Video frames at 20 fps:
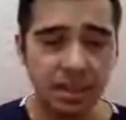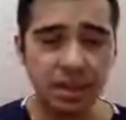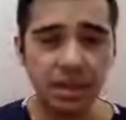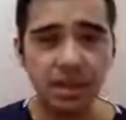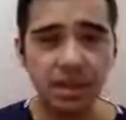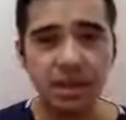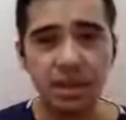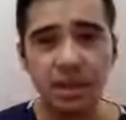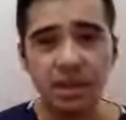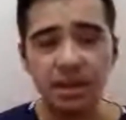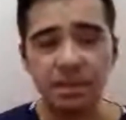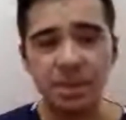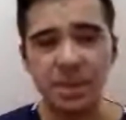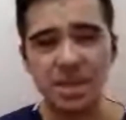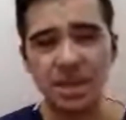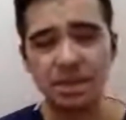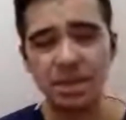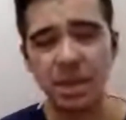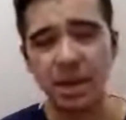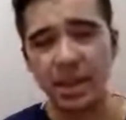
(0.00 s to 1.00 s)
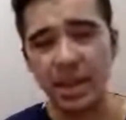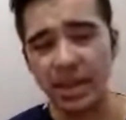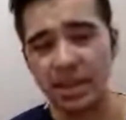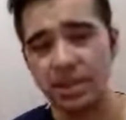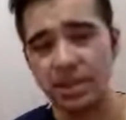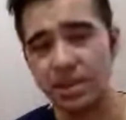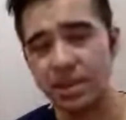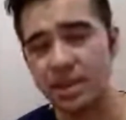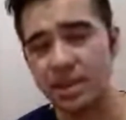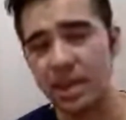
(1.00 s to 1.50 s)
because I'm not
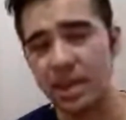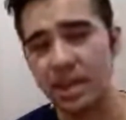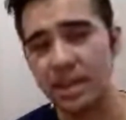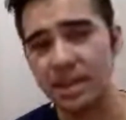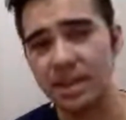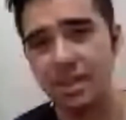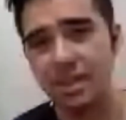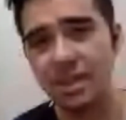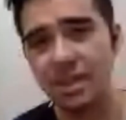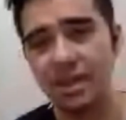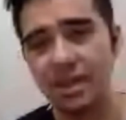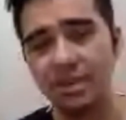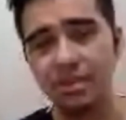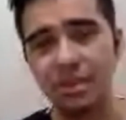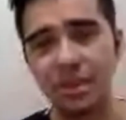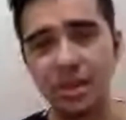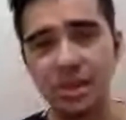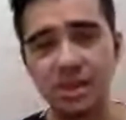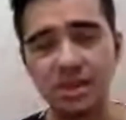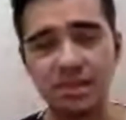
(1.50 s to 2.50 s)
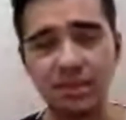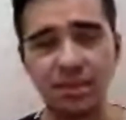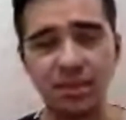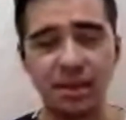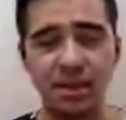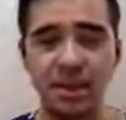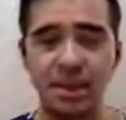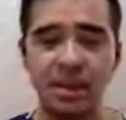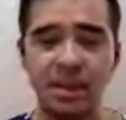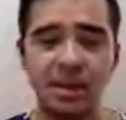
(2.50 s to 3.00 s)
exercising, because of
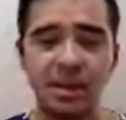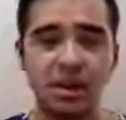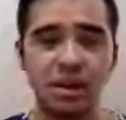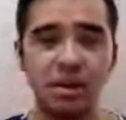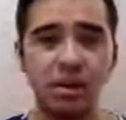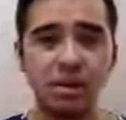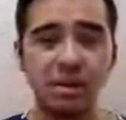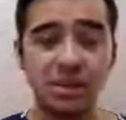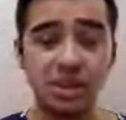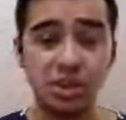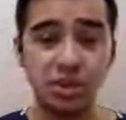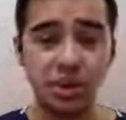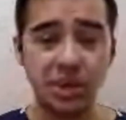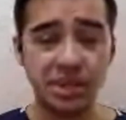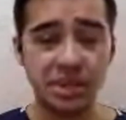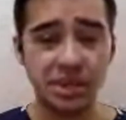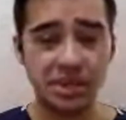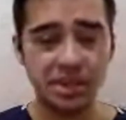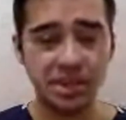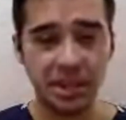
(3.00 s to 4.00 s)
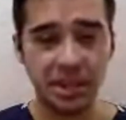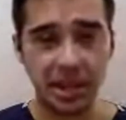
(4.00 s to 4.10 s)
all the stresses in life.